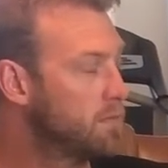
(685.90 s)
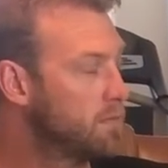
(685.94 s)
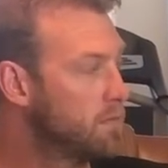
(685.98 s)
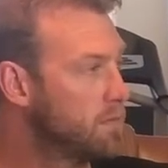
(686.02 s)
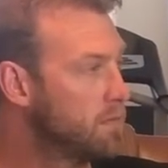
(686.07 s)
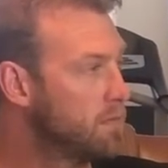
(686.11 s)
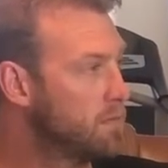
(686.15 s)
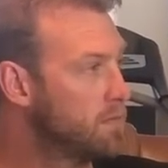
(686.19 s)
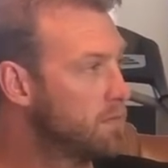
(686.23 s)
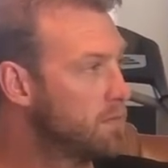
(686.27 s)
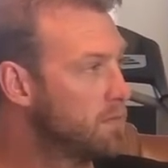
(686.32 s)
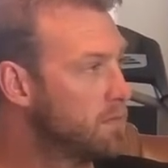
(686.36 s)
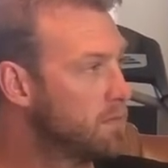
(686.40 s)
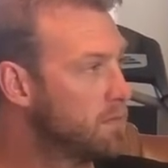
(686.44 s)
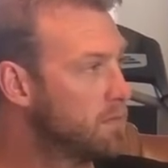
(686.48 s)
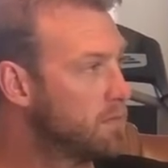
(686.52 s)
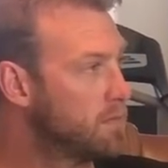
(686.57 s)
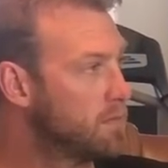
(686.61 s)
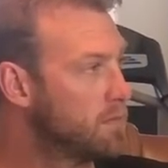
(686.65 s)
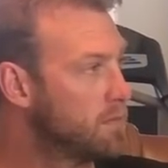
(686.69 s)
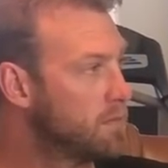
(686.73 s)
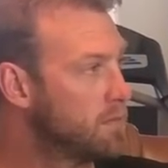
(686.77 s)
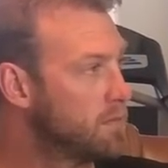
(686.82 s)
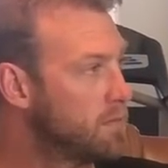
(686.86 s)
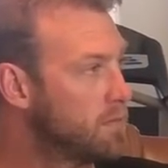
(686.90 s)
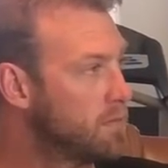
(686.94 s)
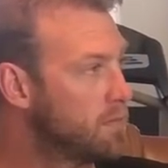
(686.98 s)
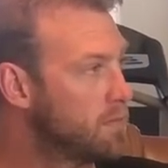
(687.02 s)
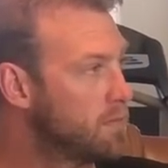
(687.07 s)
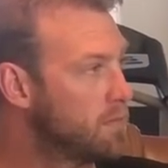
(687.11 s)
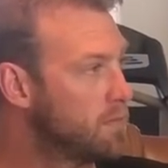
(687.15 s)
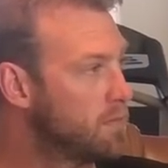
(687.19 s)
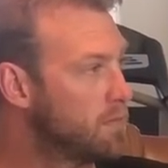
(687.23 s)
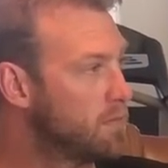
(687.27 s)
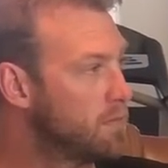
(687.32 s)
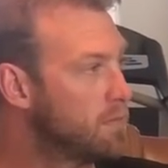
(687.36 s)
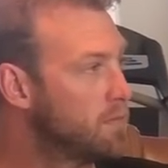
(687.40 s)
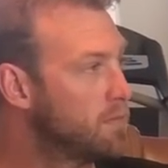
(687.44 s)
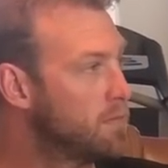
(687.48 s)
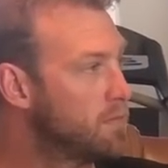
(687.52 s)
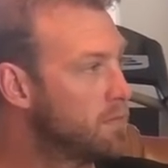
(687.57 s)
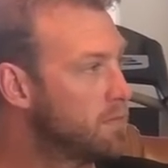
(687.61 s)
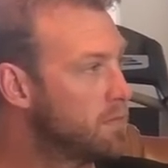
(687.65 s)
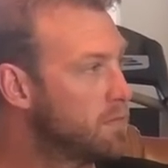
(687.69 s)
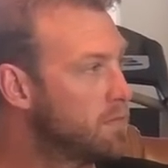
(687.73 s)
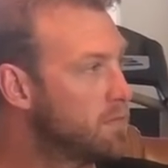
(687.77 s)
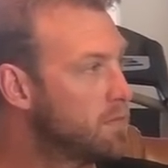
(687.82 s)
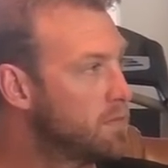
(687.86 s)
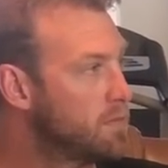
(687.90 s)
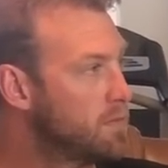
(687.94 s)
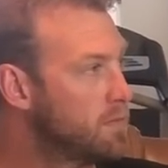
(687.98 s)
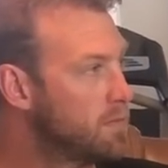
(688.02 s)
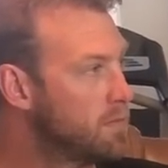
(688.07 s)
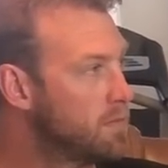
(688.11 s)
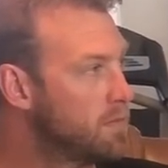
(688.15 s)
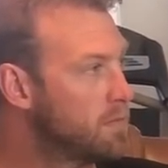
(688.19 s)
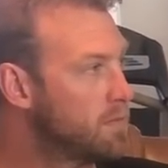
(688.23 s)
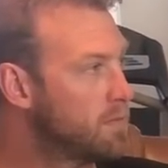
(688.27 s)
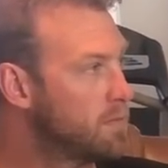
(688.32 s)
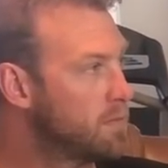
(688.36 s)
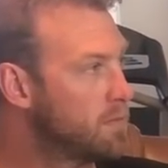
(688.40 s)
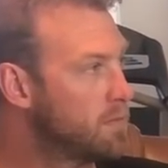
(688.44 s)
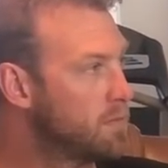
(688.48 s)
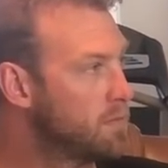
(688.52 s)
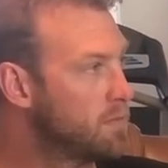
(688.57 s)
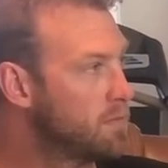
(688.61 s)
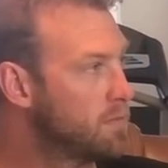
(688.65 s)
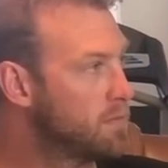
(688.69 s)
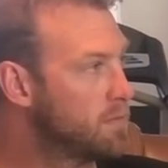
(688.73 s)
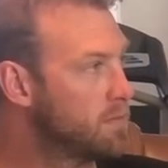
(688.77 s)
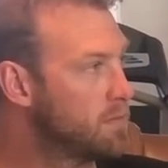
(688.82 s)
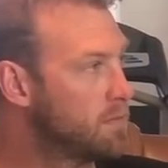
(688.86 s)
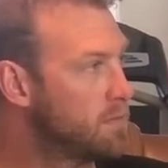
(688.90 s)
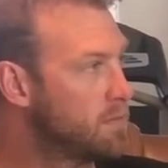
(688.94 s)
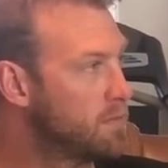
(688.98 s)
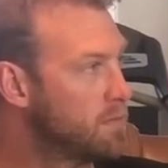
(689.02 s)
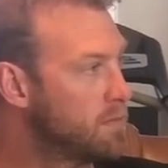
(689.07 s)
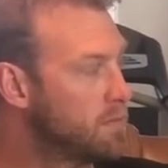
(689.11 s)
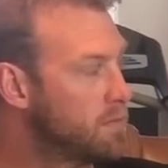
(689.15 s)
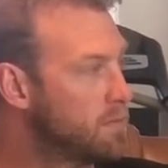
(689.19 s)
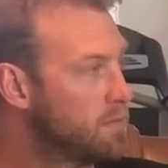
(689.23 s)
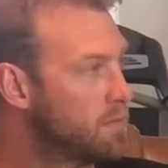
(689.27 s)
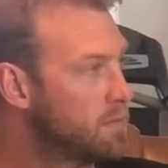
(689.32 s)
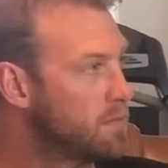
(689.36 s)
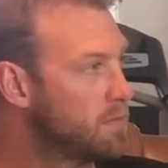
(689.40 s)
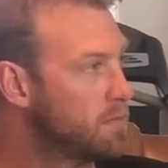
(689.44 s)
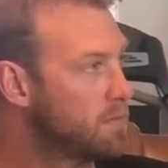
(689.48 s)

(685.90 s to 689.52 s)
(not speaking)